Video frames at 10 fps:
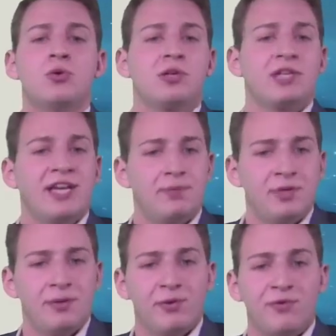get people
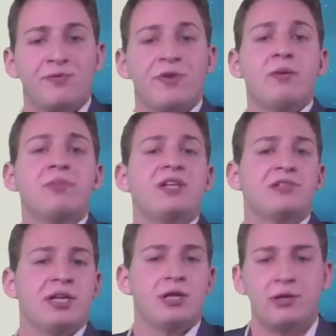from these
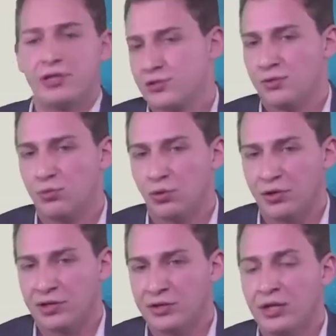areas on board
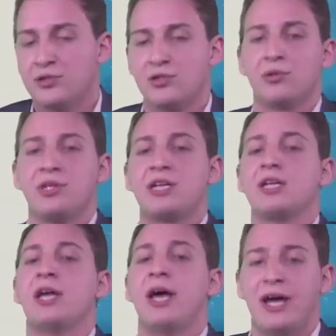so they can
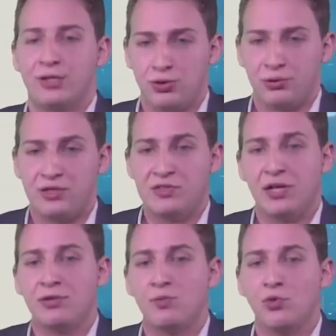actually tell you
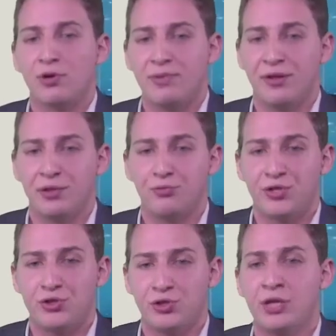more about the
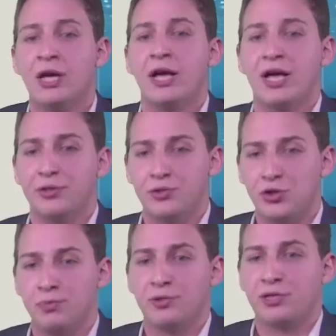region and the
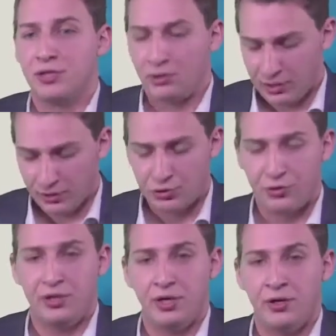geopolitical culture
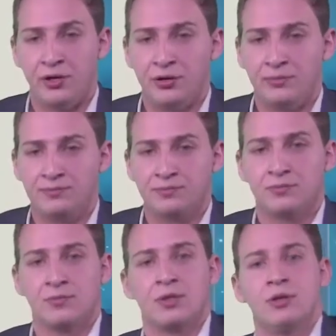there?
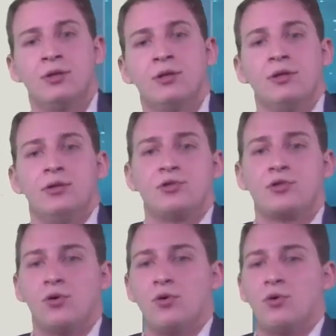So